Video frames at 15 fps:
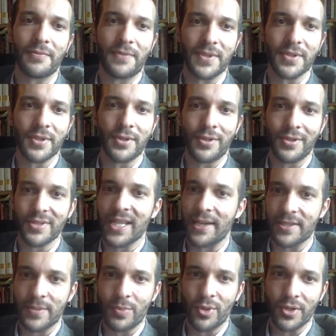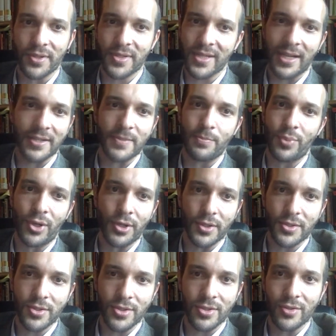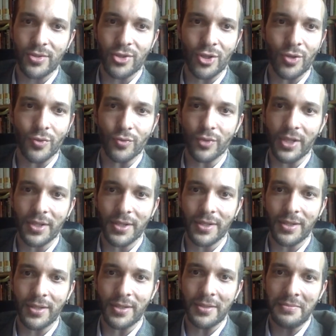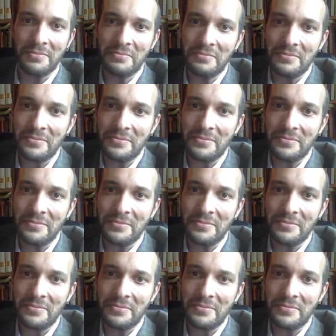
The physical textbooks. Textbooks don't really